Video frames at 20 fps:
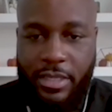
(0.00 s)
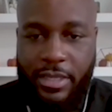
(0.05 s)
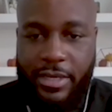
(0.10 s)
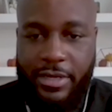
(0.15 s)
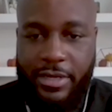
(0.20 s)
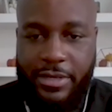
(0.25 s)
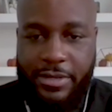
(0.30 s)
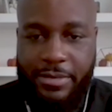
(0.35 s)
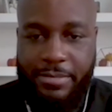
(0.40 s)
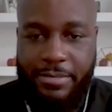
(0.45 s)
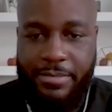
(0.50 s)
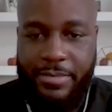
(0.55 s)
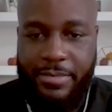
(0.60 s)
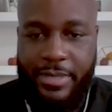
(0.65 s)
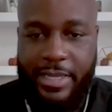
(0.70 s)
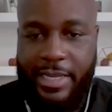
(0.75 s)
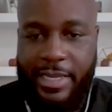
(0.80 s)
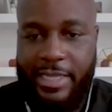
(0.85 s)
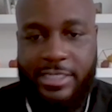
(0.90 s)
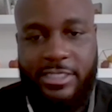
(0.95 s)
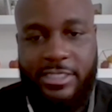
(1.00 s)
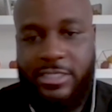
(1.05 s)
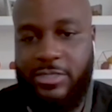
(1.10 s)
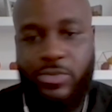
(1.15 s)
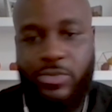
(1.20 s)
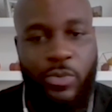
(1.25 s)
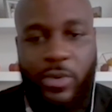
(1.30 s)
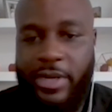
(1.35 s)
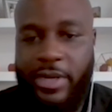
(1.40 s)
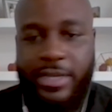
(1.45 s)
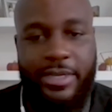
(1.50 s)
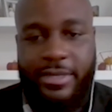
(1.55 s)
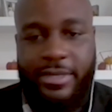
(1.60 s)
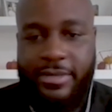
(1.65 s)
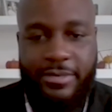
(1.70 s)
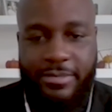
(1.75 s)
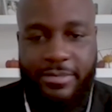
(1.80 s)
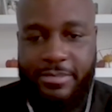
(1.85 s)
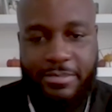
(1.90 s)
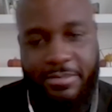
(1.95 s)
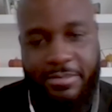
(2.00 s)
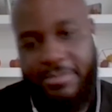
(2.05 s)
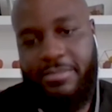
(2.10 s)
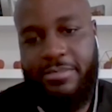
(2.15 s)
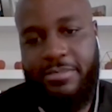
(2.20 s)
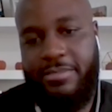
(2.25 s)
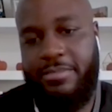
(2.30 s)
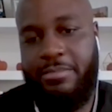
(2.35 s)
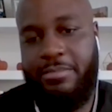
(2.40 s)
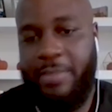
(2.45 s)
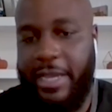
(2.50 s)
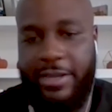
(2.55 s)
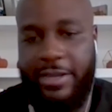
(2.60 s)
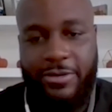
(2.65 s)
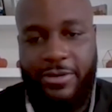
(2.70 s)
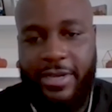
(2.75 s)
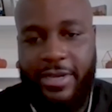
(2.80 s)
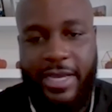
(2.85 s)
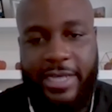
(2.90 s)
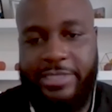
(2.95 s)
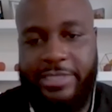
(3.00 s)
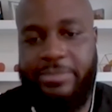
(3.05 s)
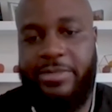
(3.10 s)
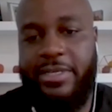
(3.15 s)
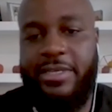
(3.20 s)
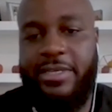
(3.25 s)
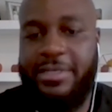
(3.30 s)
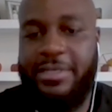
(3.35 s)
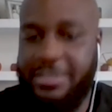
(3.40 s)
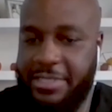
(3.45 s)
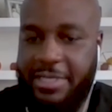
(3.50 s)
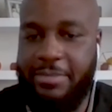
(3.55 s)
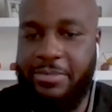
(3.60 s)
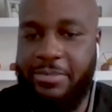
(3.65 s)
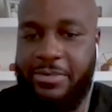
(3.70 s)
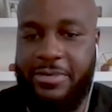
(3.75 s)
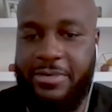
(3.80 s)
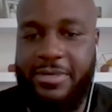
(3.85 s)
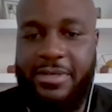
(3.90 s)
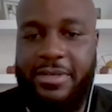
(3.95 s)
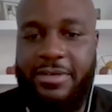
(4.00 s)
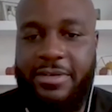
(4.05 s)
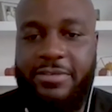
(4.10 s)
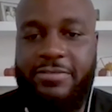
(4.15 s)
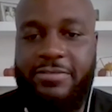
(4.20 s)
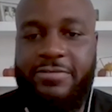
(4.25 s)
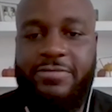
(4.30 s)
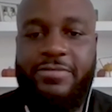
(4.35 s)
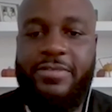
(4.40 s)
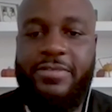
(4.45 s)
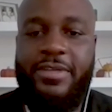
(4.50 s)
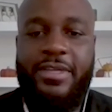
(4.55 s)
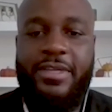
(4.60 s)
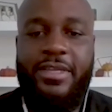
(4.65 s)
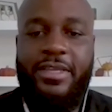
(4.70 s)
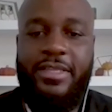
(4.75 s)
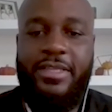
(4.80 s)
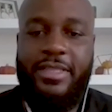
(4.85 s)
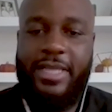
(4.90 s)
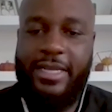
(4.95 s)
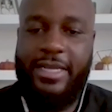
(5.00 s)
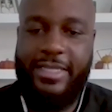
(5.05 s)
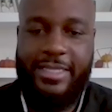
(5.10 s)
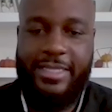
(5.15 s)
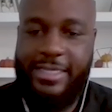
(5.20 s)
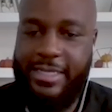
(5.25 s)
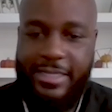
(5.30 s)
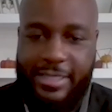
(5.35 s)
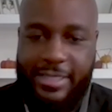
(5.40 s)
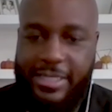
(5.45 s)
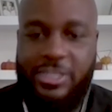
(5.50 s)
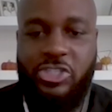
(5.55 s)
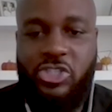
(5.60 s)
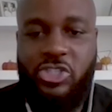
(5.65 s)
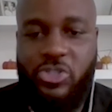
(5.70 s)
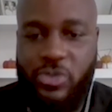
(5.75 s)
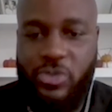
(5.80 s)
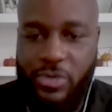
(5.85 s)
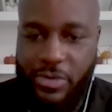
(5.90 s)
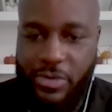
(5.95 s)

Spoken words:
And that's just one microcosmic example of like the issue